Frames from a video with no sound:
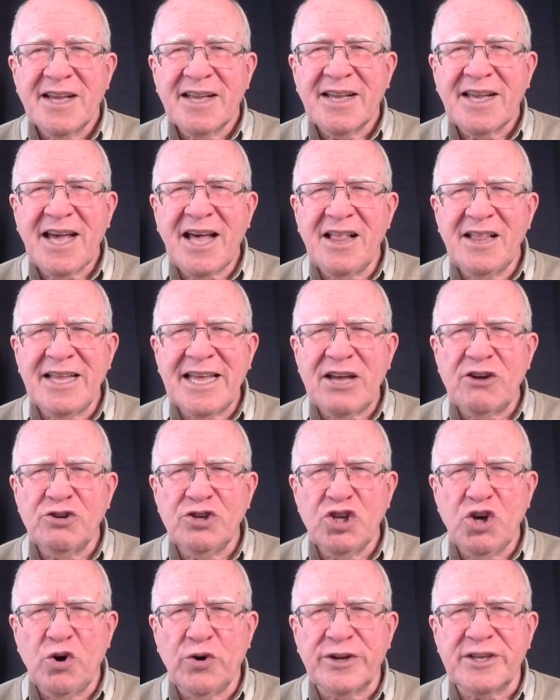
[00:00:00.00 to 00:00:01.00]
Galileo
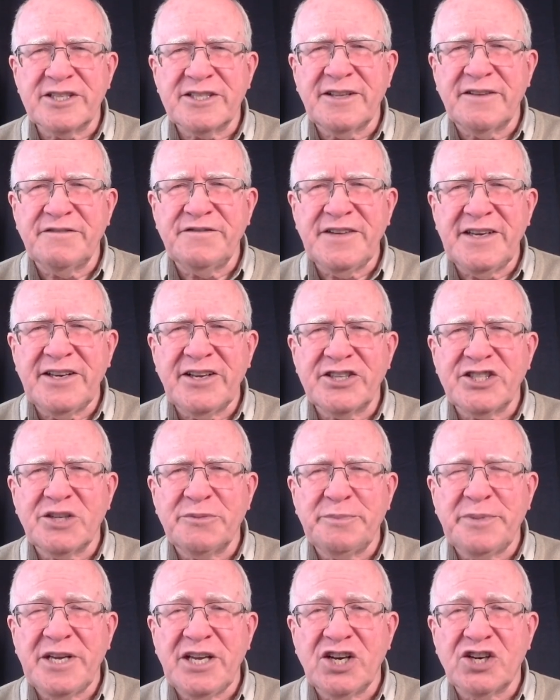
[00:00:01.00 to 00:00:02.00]
noticed that Venus
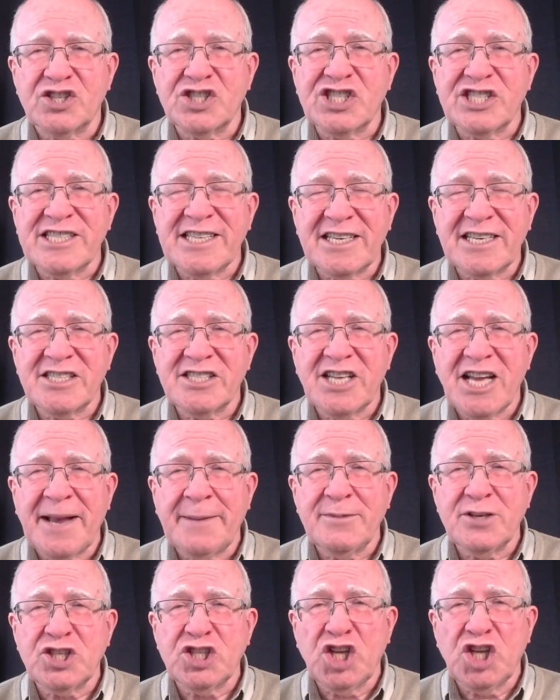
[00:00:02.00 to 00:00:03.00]
appears six
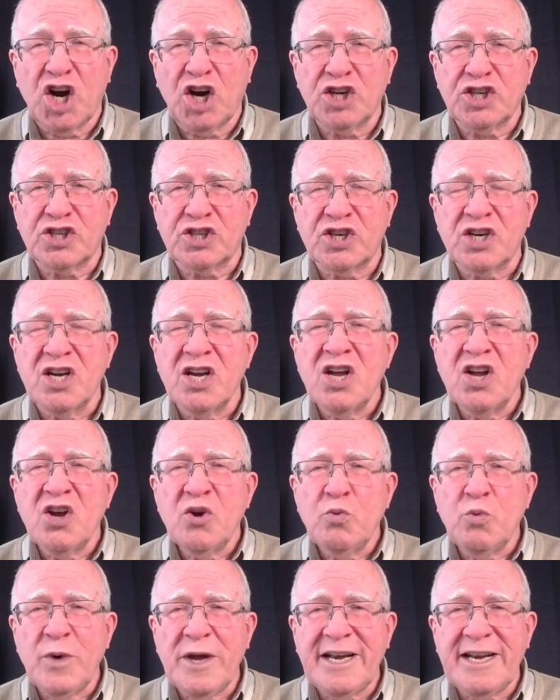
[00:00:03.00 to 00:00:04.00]
times larger
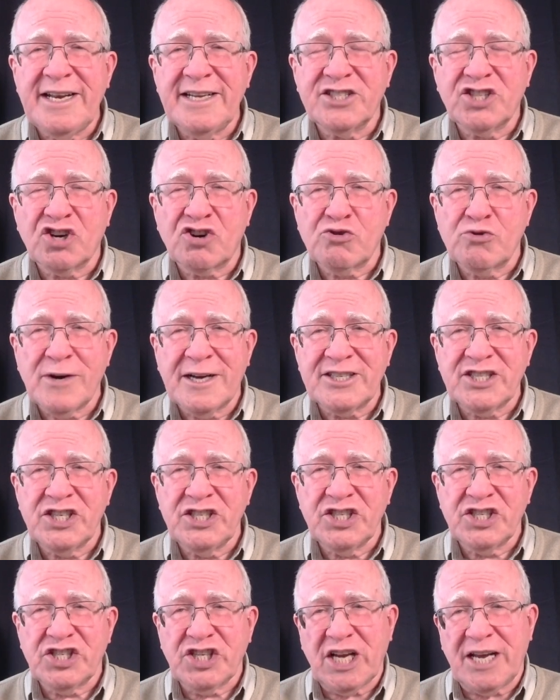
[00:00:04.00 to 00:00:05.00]
when it is a
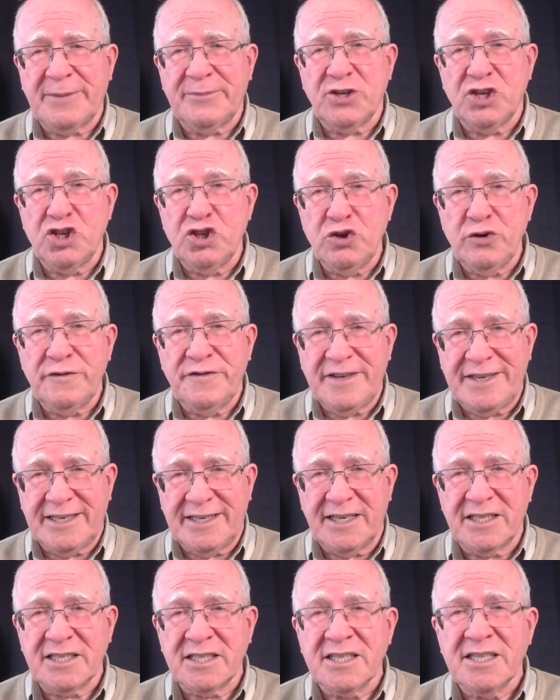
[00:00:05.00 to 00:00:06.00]
crescent shaped new
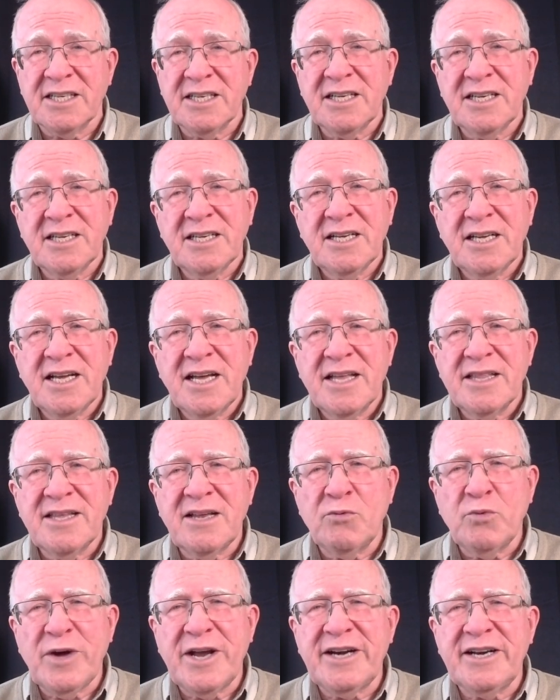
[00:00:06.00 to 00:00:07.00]
Venus
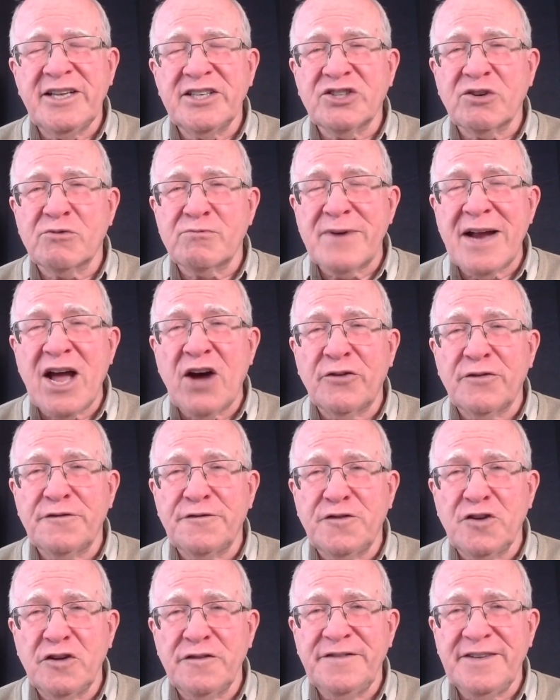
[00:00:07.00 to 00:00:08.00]
than when it is a round
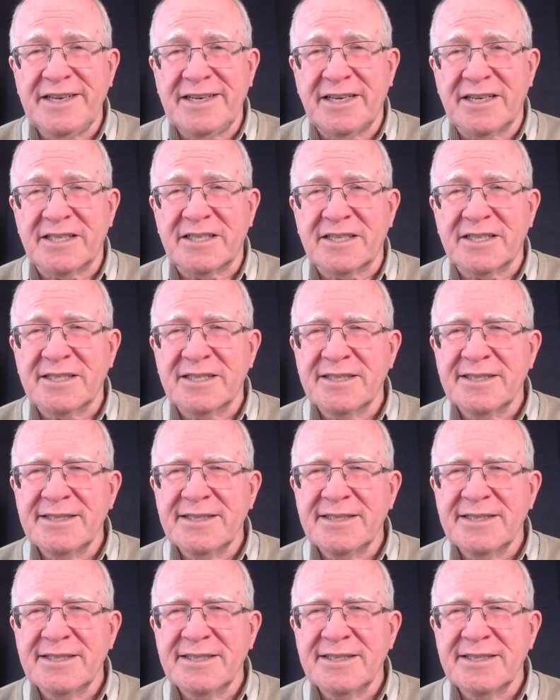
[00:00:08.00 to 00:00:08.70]
full Venus.